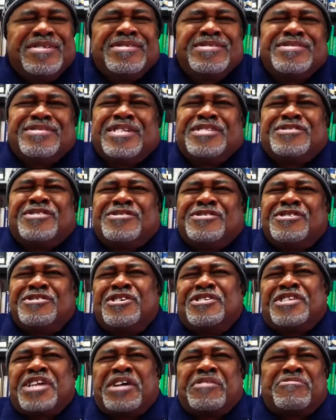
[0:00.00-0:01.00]
yeah like, it doesn't
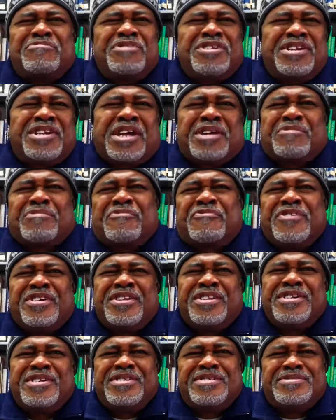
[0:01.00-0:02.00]
look like really like
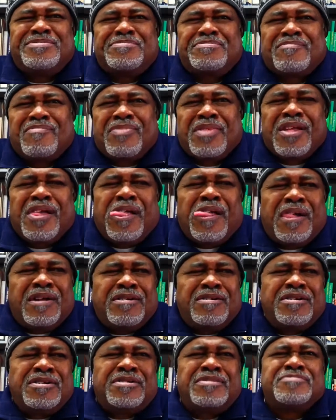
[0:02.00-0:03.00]
graffiti. No, it looks
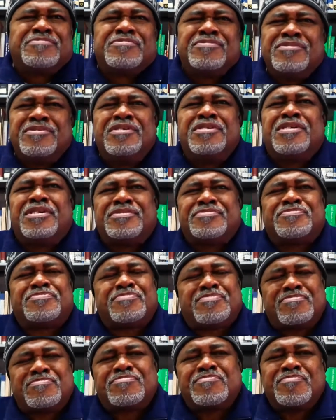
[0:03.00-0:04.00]
mechanical. Yeah, yeah,
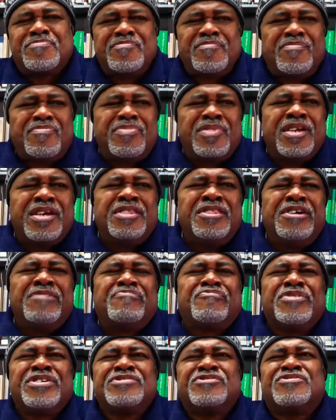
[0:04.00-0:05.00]
yeah, yeah. And then
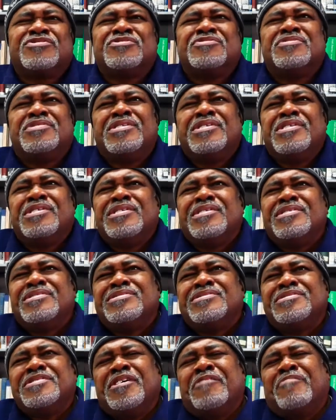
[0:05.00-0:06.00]
plus,
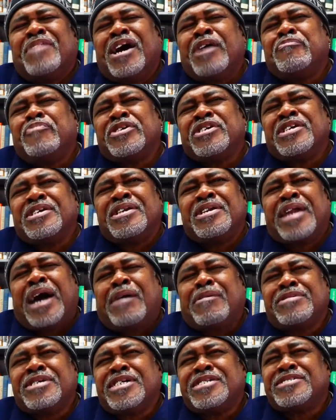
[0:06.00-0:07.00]
in my opinion,
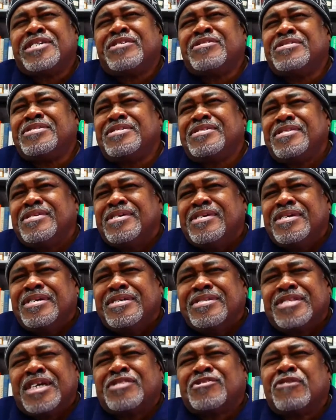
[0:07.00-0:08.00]
nowadays they
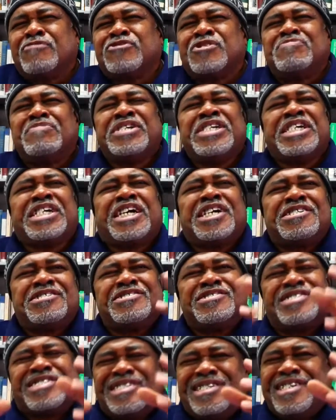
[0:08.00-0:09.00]
they throw so many
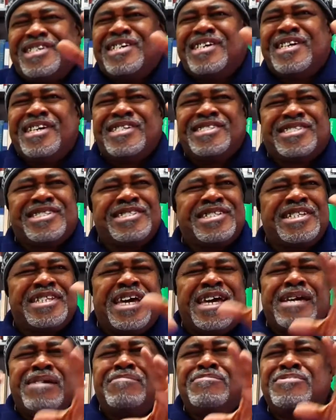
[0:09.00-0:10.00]
colors into the
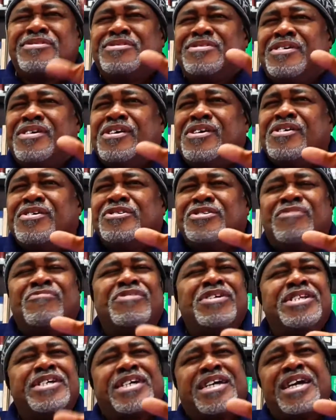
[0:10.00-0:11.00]
names, you
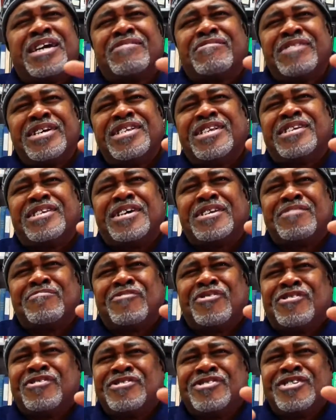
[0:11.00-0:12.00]
really can't read it
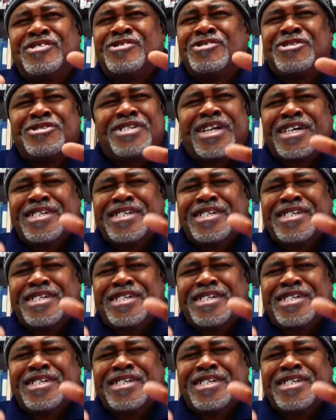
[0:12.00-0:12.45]
anymore. It just yeah. looks